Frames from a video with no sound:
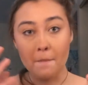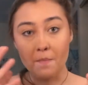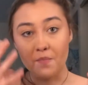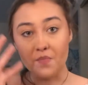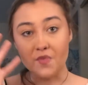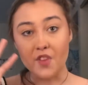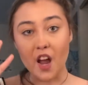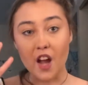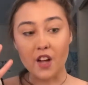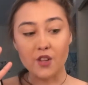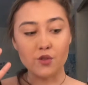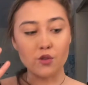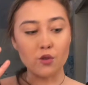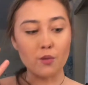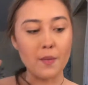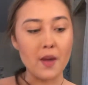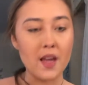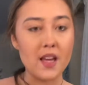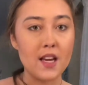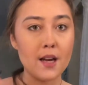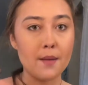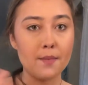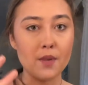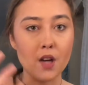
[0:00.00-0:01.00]
natural
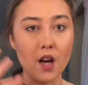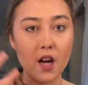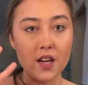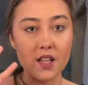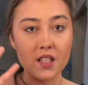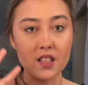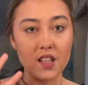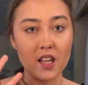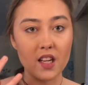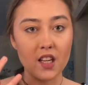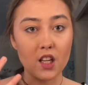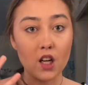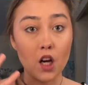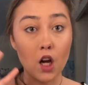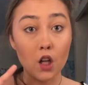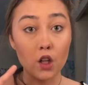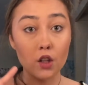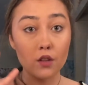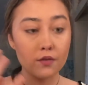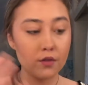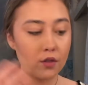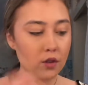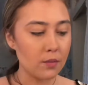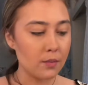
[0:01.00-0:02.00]
makeup, not as like
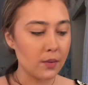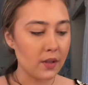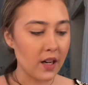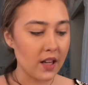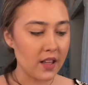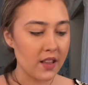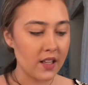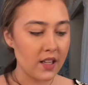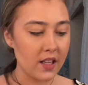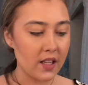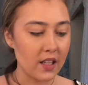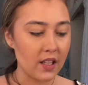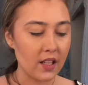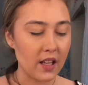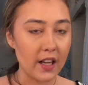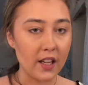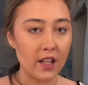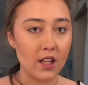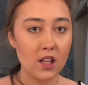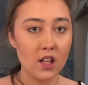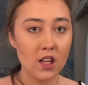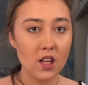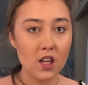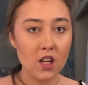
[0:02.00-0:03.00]
colorful, but I think
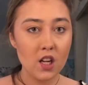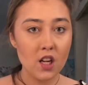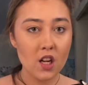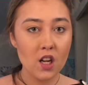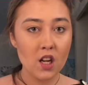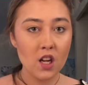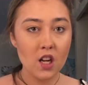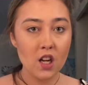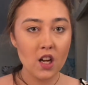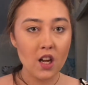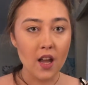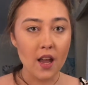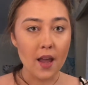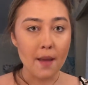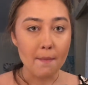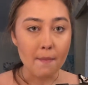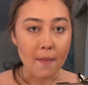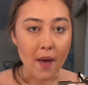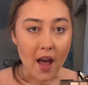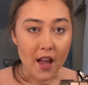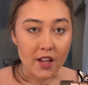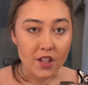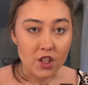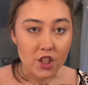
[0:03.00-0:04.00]
it
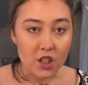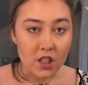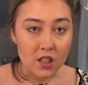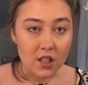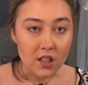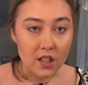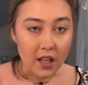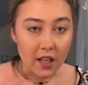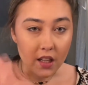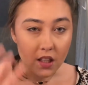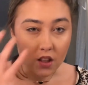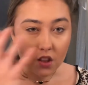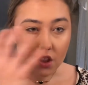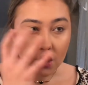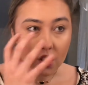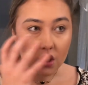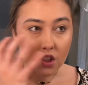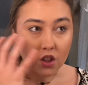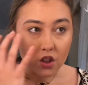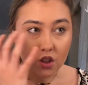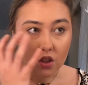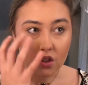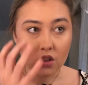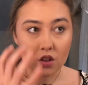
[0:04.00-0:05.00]
matches like
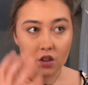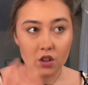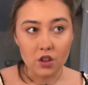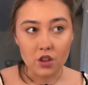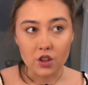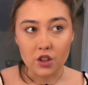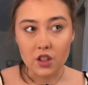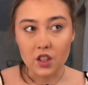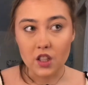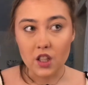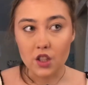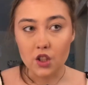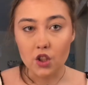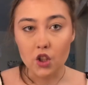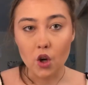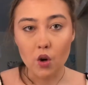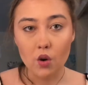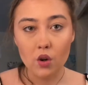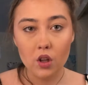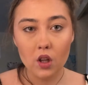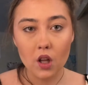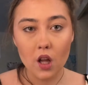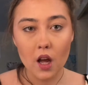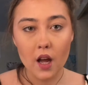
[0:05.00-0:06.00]
just your skin
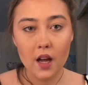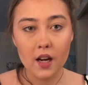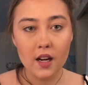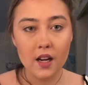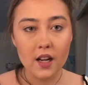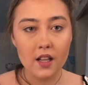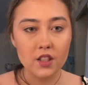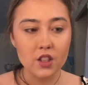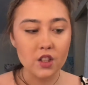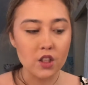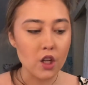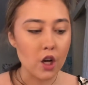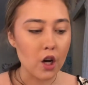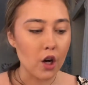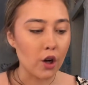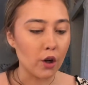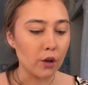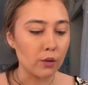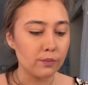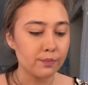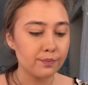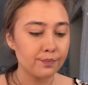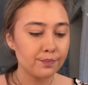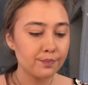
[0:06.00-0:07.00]
tone a lot. And
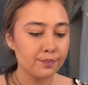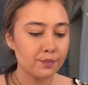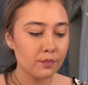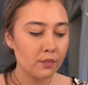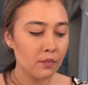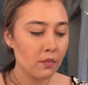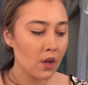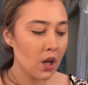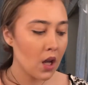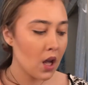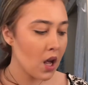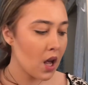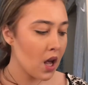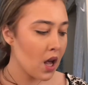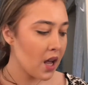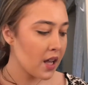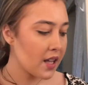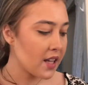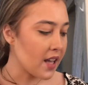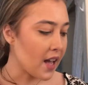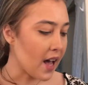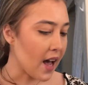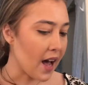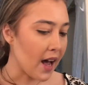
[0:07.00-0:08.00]
so
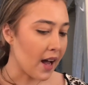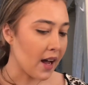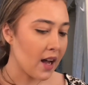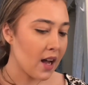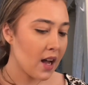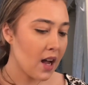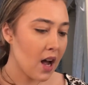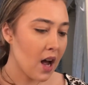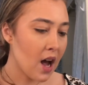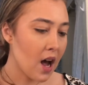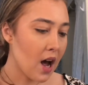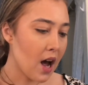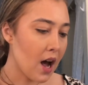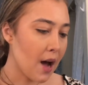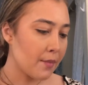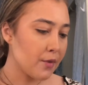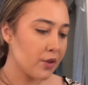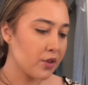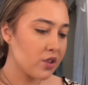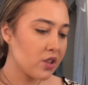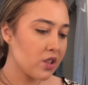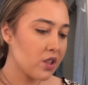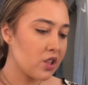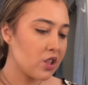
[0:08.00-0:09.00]
yeah,
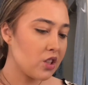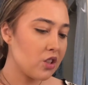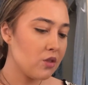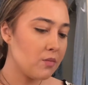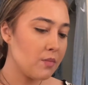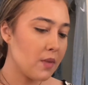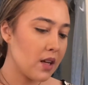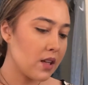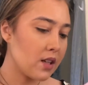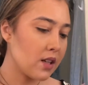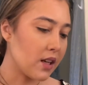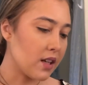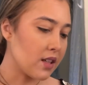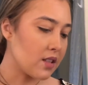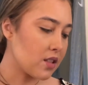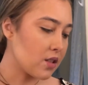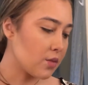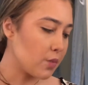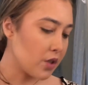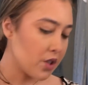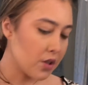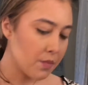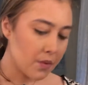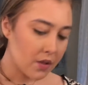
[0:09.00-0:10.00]
those are the two main I
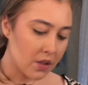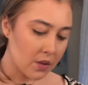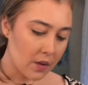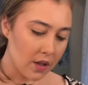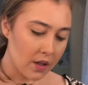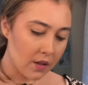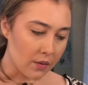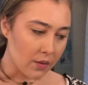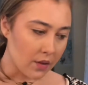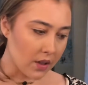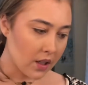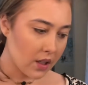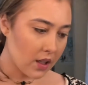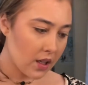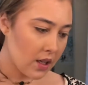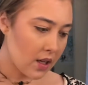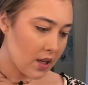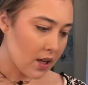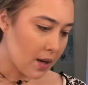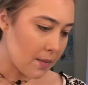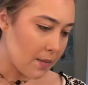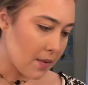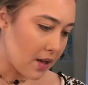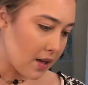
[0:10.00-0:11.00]
switch between,
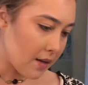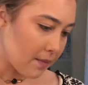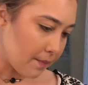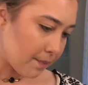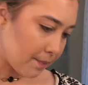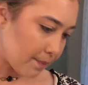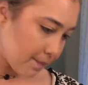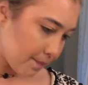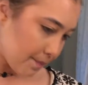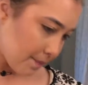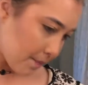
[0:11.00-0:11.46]
really. I mean,